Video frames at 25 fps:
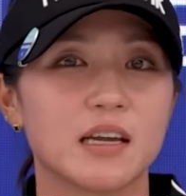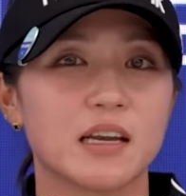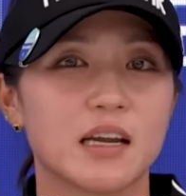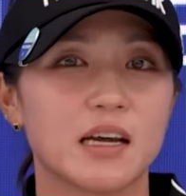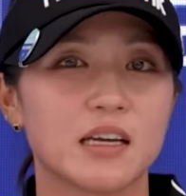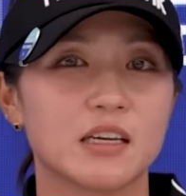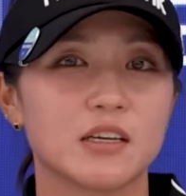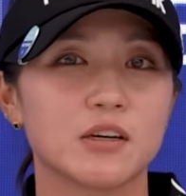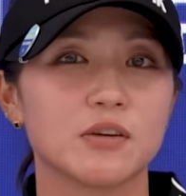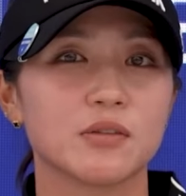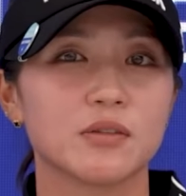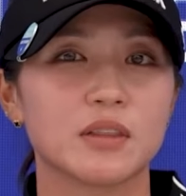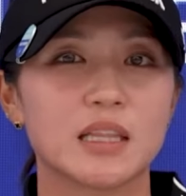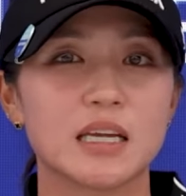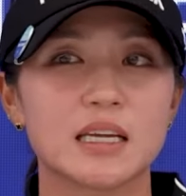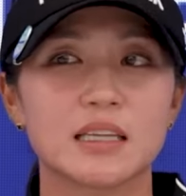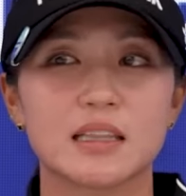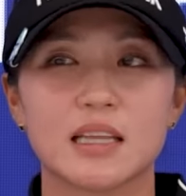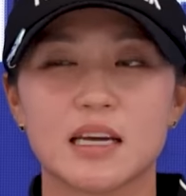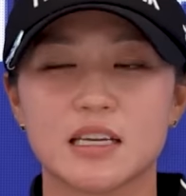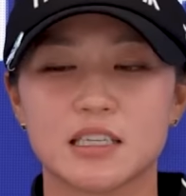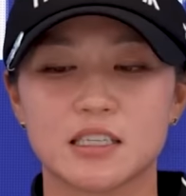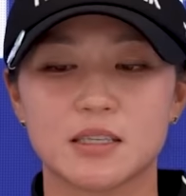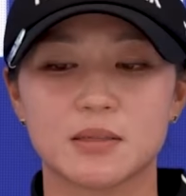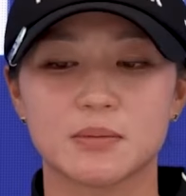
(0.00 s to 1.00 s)
And I don't
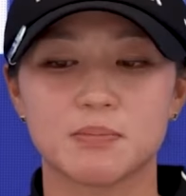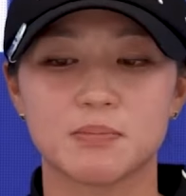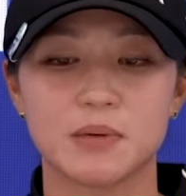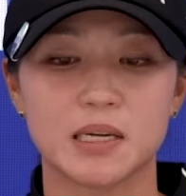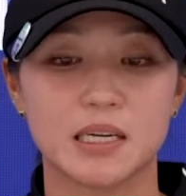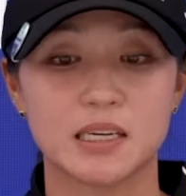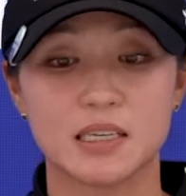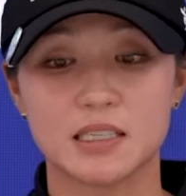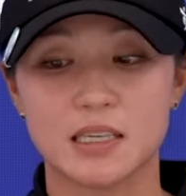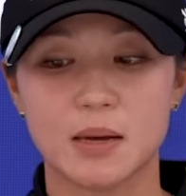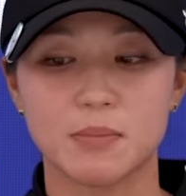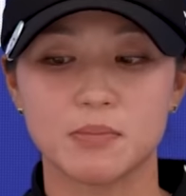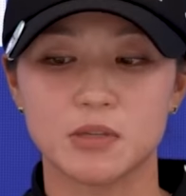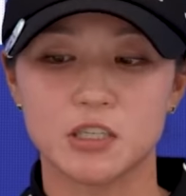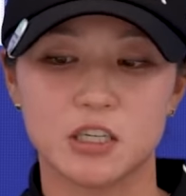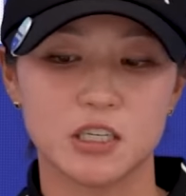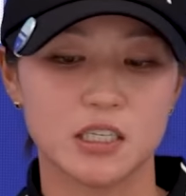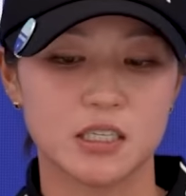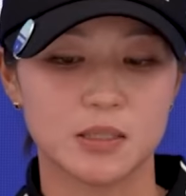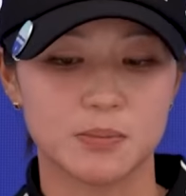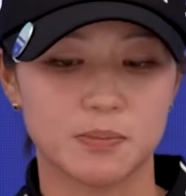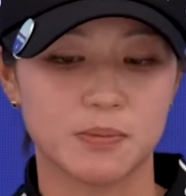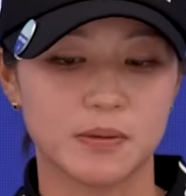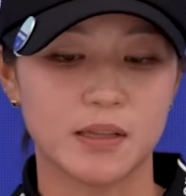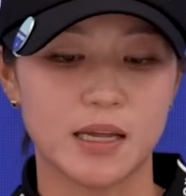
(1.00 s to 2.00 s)
think that's because I'm
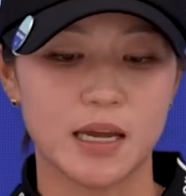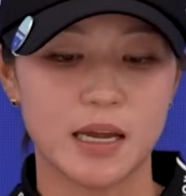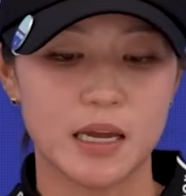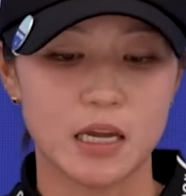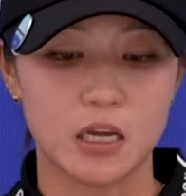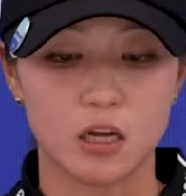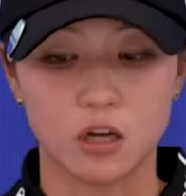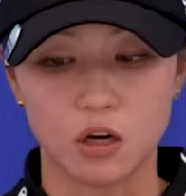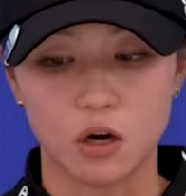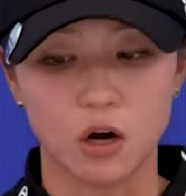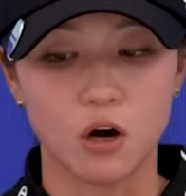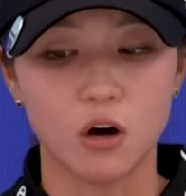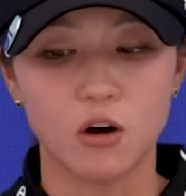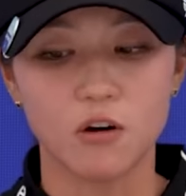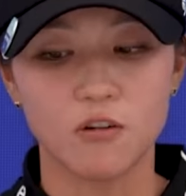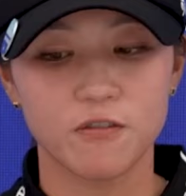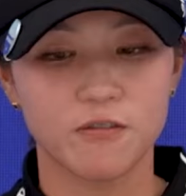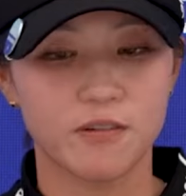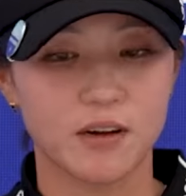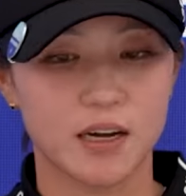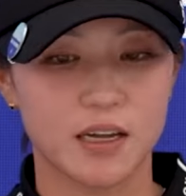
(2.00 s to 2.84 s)
just playing golf.